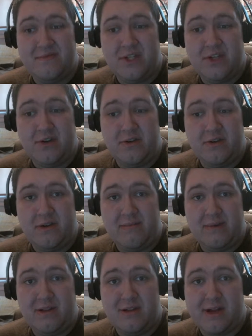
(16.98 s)
2-3
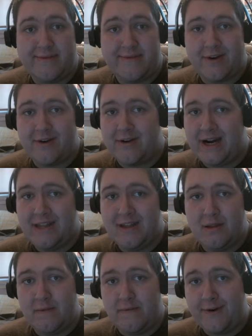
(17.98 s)
months after I
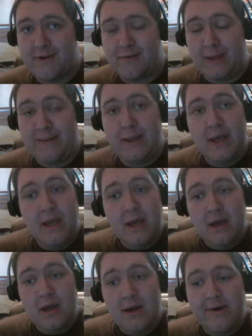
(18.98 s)
did the first one.
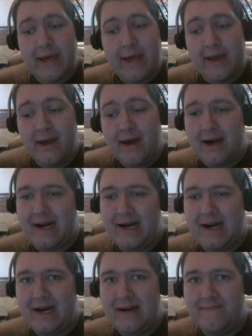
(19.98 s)
Okay,
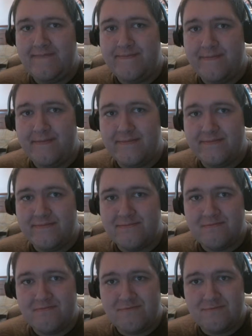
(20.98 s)
I'll
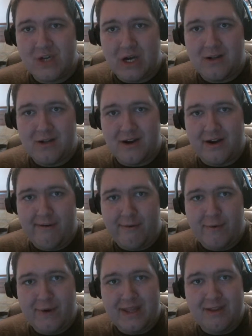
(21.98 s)
start off
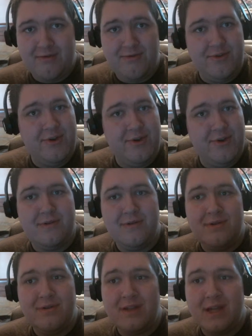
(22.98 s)
with
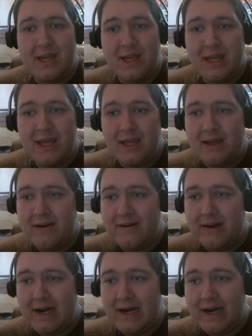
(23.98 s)
news
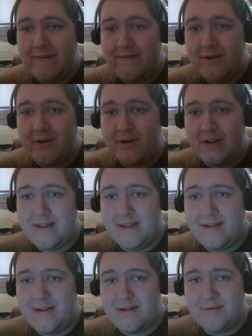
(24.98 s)
for
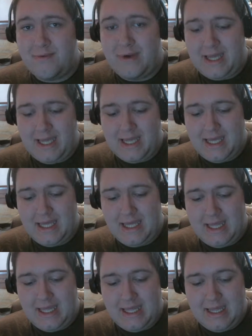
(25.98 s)
this week,
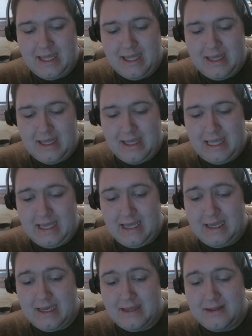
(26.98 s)

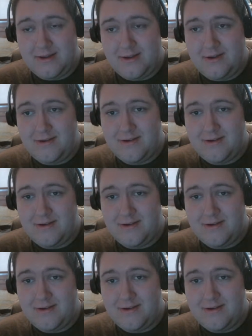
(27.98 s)
and the news